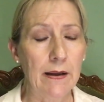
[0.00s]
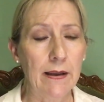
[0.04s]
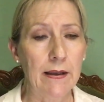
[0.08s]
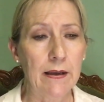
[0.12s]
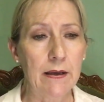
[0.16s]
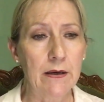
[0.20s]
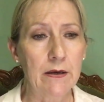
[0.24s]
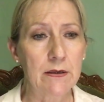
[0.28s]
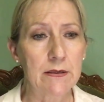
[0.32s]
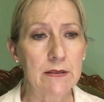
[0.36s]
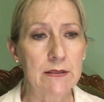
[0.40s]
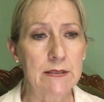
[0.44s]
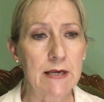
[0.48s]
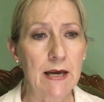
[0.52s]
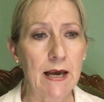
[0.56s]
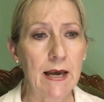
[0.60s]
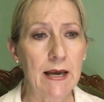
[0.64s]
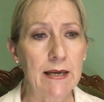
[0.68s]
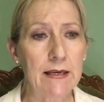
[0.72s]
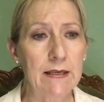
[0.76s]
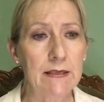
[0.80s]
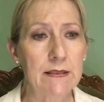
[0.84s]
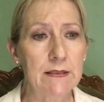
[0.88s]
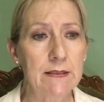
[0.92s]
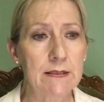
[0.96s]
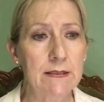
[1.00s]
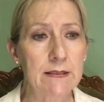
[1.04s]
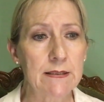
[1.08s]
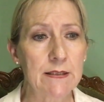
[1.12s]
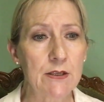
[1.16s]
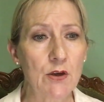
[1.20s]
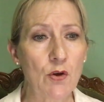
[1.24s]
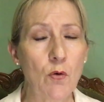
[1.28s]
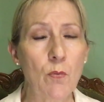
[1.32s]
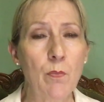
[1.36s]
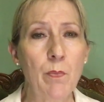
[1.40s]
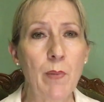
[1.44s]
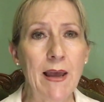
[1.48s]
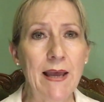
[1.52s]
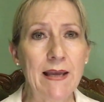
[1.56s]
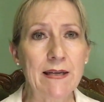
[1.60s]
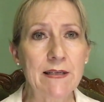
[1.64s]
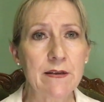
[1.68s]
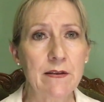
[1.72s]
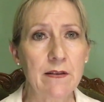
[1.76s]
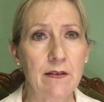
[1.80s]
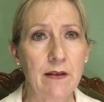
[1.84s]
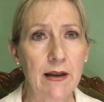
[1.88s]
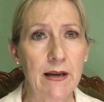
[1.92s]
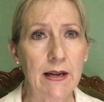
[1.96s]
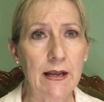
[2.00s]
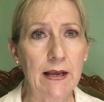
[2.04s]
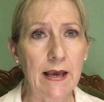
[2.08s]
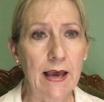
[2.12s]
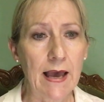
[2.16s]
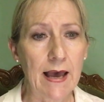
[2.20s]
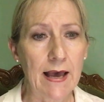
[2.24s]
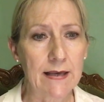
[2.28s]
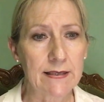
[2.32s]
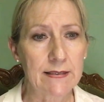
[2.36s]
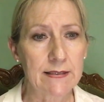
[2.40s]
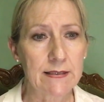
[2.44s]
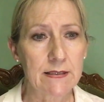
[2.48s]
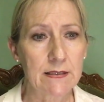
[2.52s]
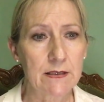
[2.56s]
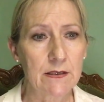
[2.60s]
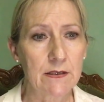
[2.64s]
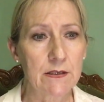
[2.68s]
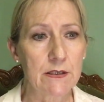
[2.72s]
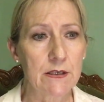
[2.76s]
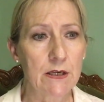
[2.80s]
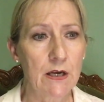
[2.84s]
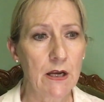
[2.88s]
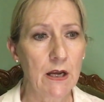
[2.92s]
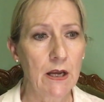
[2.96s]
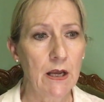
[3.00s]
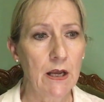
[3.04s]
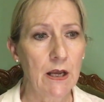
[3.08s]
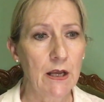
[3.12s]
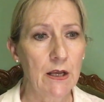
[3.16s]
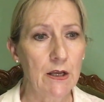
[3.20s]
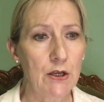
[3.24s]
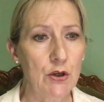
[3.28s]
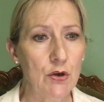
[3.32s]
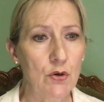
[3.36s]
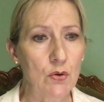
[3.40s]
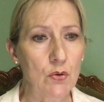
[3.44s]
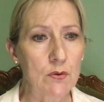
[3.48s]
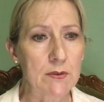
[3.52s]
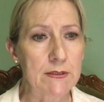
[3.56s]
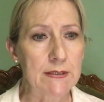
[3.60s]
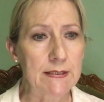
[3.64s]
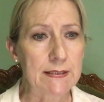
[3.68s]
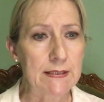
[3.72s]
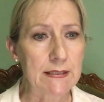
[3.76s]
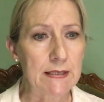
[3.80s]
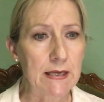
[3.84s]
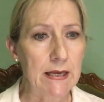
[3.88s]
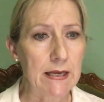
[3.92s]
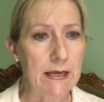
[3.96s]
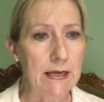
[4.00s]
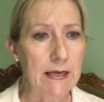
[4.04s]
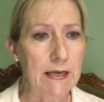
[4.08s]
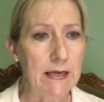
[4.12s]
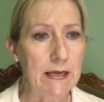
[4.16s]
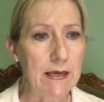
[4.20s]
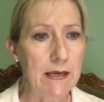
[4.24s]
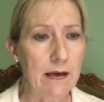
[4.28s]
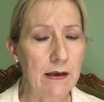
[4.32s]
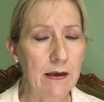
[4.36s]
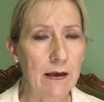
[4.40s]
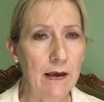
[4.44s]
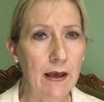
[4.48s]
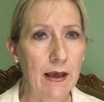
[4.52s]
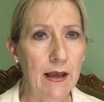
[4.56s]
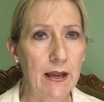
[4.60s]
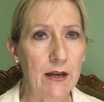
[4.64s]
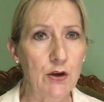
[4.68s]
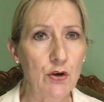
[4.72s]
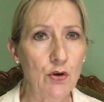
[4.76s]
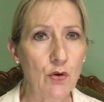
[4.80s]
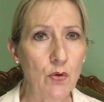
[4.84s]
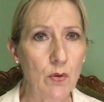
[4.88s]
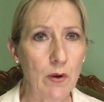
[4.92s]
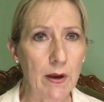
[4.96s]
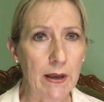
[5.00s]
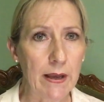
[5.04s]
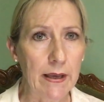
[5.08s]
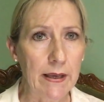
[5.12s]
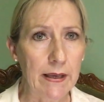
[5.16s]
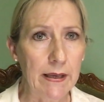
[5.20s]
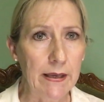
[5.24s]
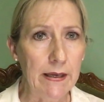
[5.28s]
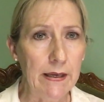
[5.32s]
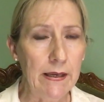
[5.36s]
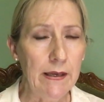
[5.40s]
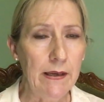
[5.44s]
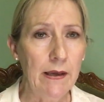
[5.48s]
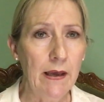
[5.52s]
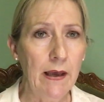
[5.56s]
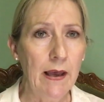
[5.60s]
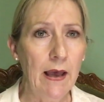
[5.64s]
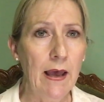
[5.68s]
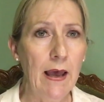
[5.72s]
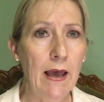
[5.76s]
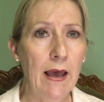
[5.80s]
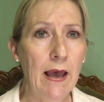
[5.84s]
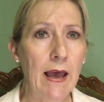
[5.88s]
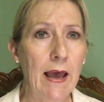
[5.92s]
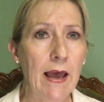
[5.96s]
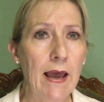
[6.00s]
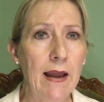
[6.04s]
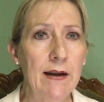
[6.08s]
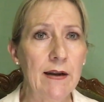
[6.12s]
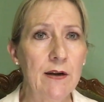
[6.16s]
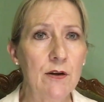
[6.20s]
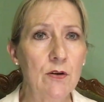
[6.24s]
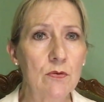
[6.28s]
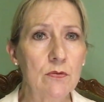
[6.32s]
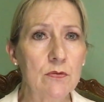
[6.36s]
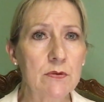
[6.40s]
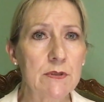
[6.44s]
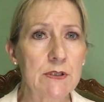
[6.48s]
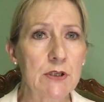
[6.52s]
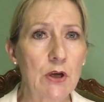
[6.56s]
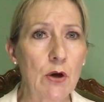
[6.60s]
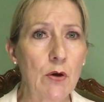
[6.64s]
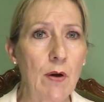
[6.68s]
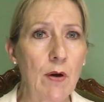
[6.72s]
It contains your pantothenic acid, your C and your E, and it also